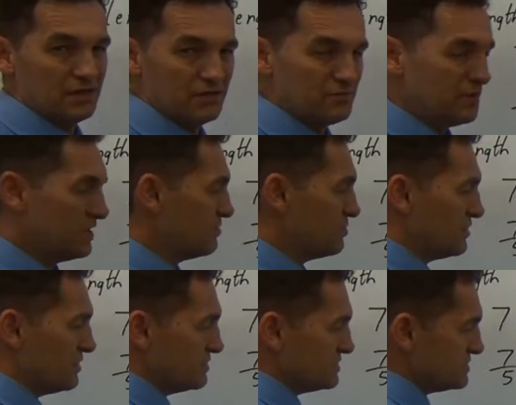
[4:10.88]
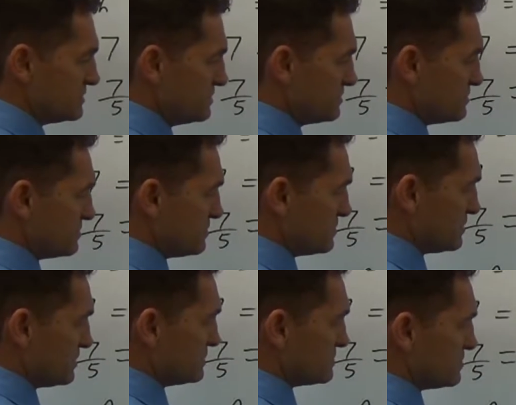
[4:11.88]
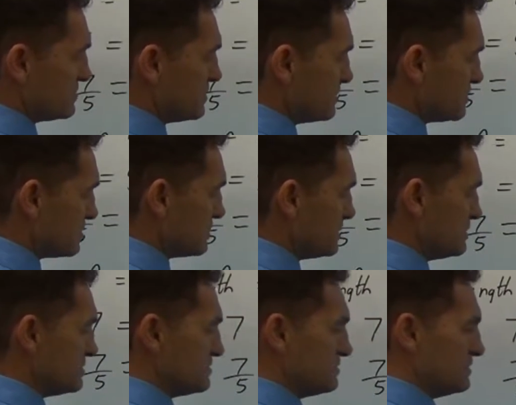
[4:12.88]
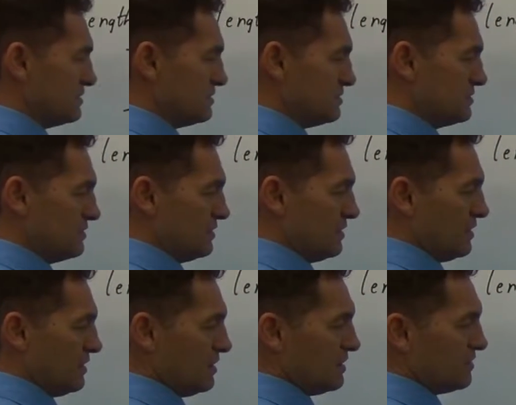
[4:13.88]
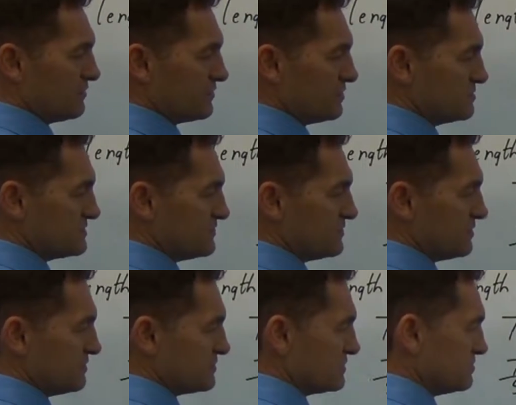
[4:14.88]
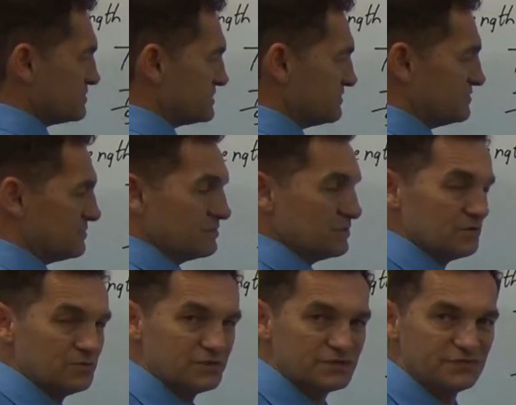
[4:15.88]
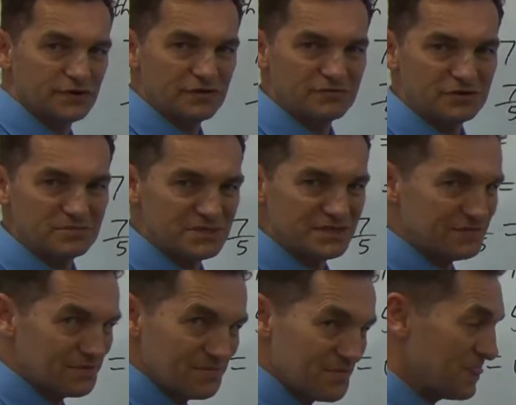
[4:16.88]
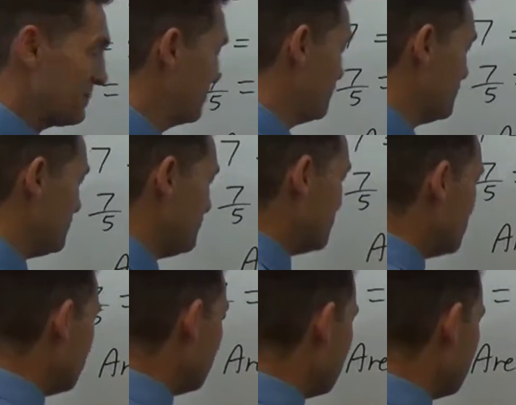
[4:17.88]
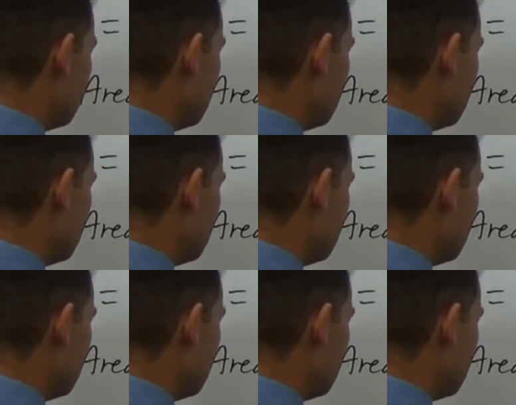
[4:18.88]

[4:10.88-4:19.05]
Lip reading: and they've made it pretty easy. Cancel that, half times 5 times 7, well, what's 5 times 7? 35.